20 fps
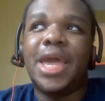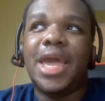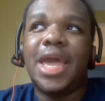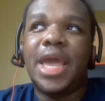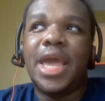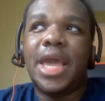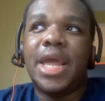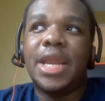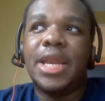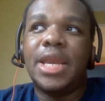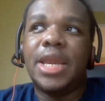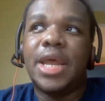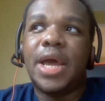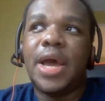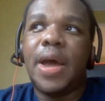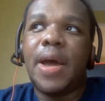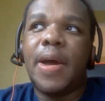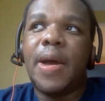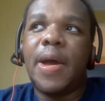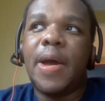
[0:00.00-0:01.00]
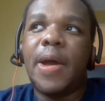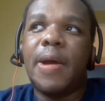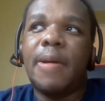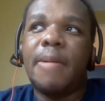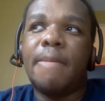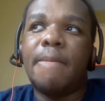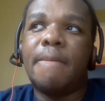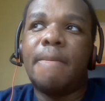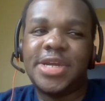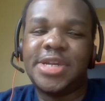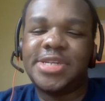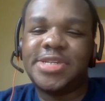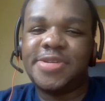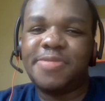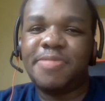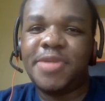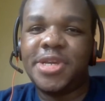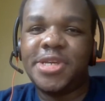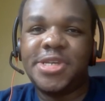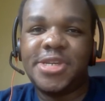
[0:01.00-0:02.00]
And not to
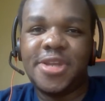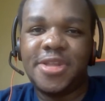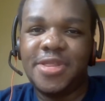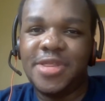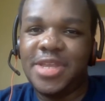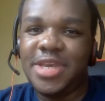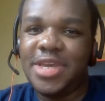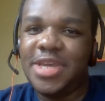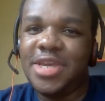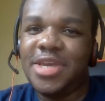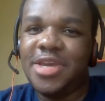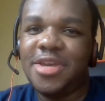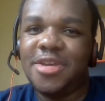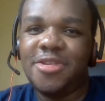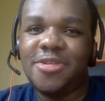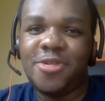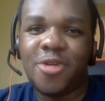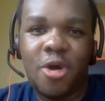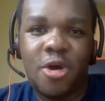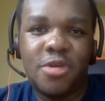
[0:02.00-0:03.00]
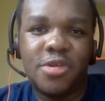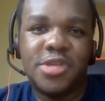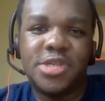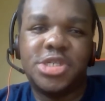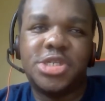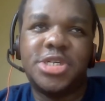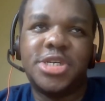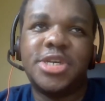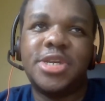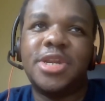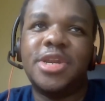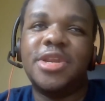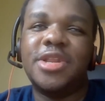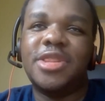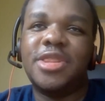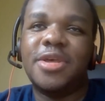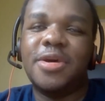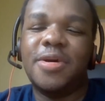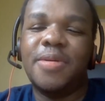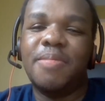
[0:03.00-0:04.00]
mention the exhaustion,
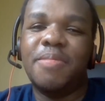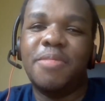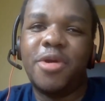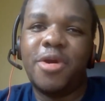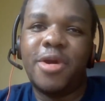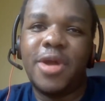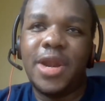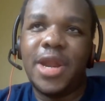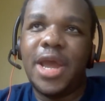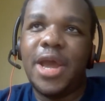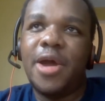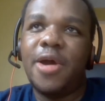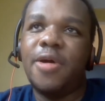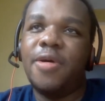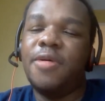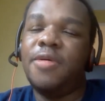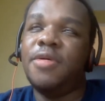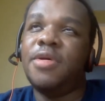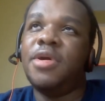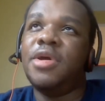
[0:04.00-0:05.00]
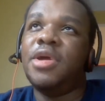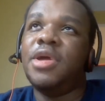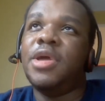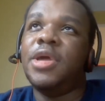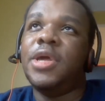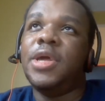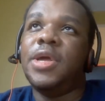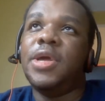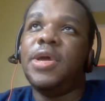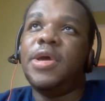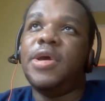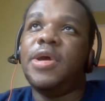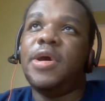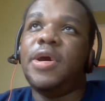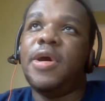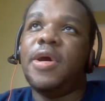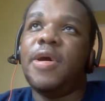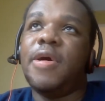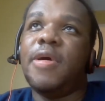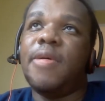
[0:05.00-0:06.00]
the burnout,
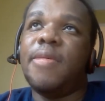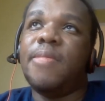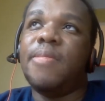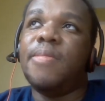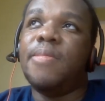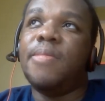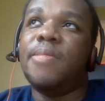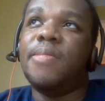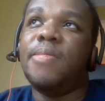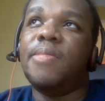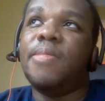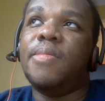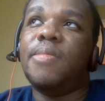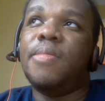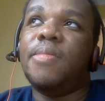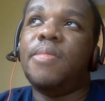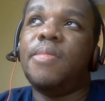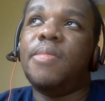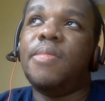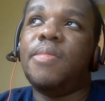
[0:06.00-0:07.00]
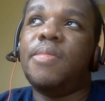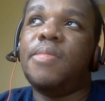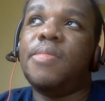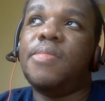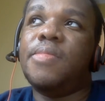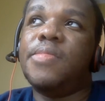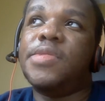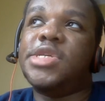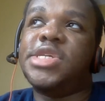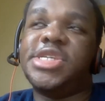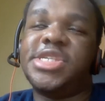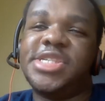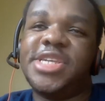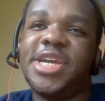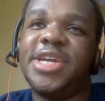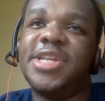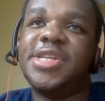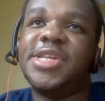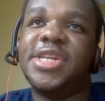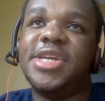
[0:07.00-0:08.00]
um, to
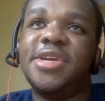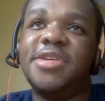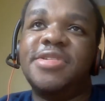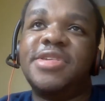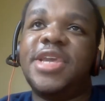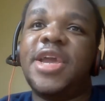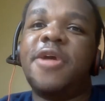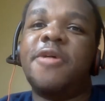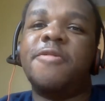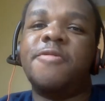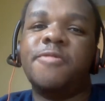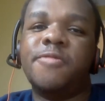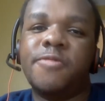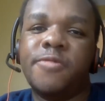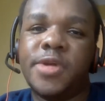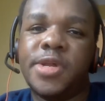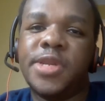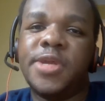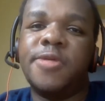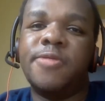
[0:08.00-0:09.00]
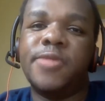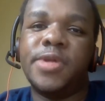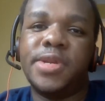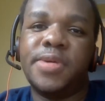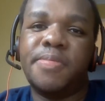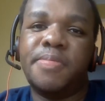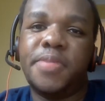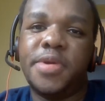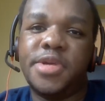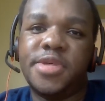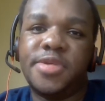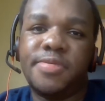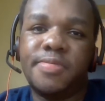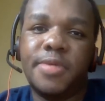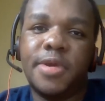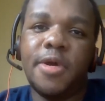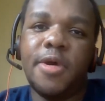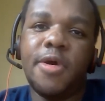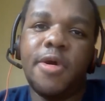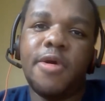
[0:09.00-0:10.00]
say the least, that really, really pissed
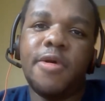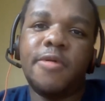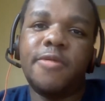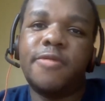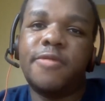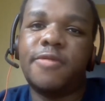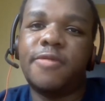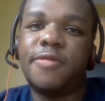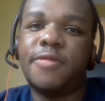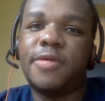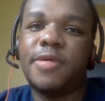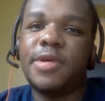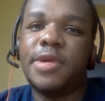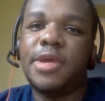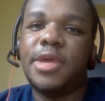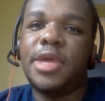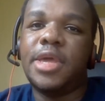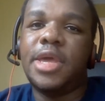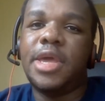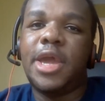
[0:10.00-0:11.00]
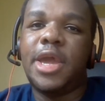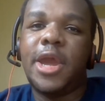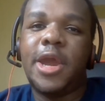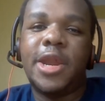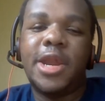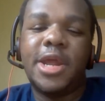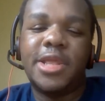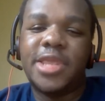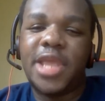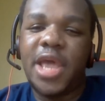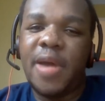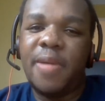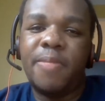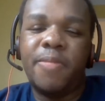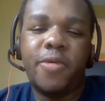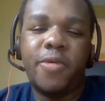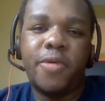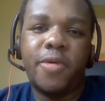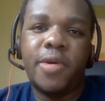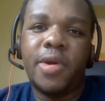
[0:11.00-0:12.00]
me off. And at that
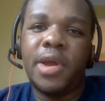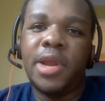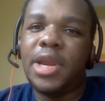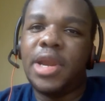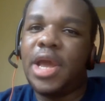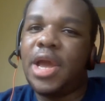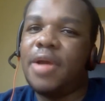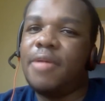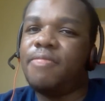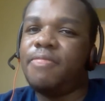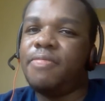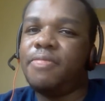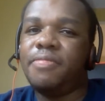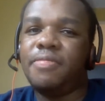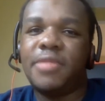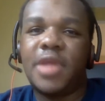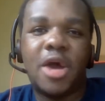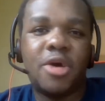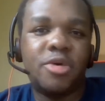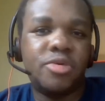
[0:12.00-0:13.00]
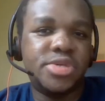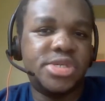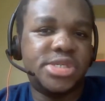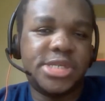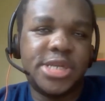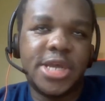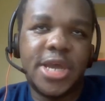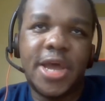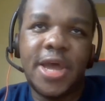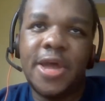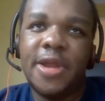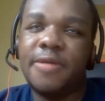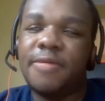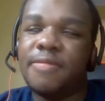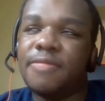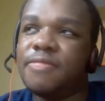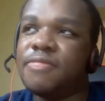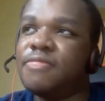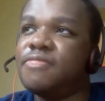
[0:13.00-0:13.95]
point, I was done.